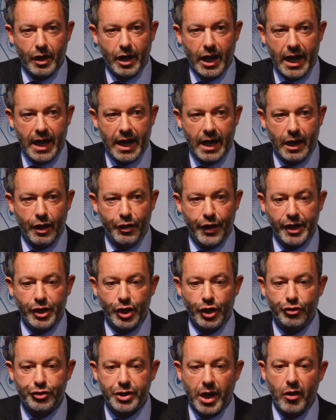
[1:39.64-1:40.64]
that
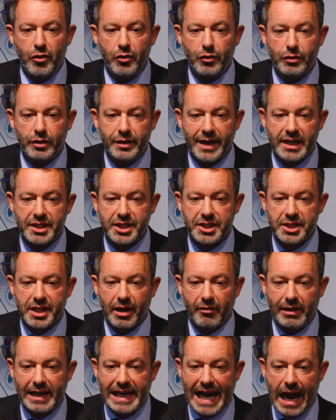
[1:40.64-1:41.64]
you don't
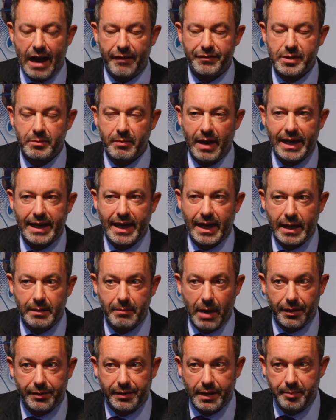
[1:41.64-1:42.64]
necessarily have to make any
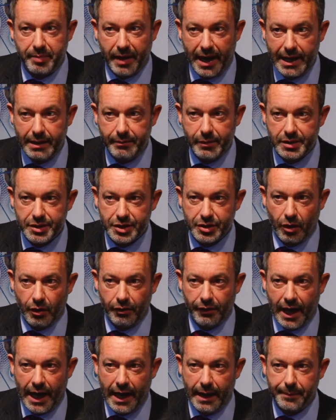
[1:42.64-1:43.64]
monthly payments
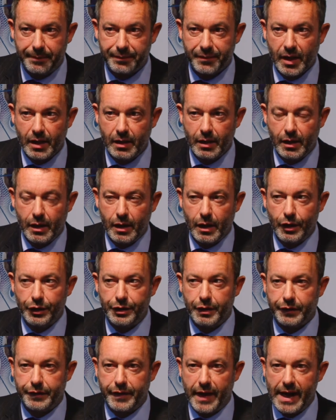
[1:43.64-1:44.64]
on that,
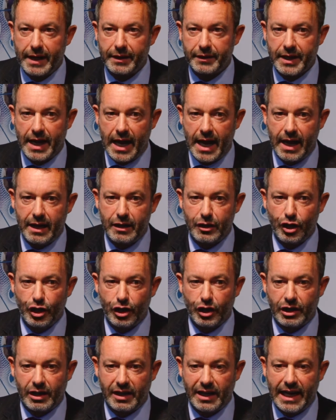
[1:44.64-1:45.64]
the fact that
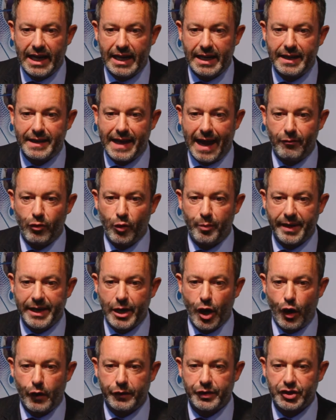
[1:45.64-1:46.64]
clearly that will
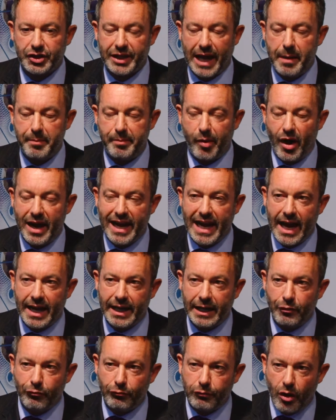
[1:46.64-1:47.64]
be offset by
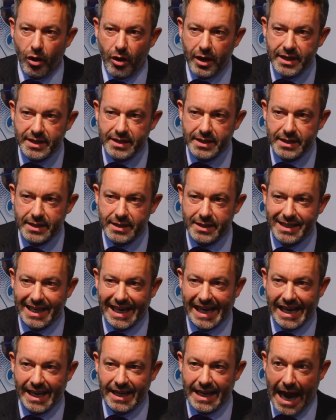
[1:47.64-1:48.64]
any rises
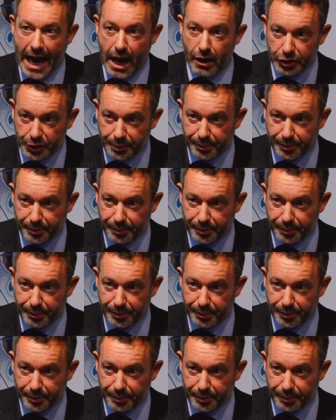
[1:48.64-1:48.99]
in house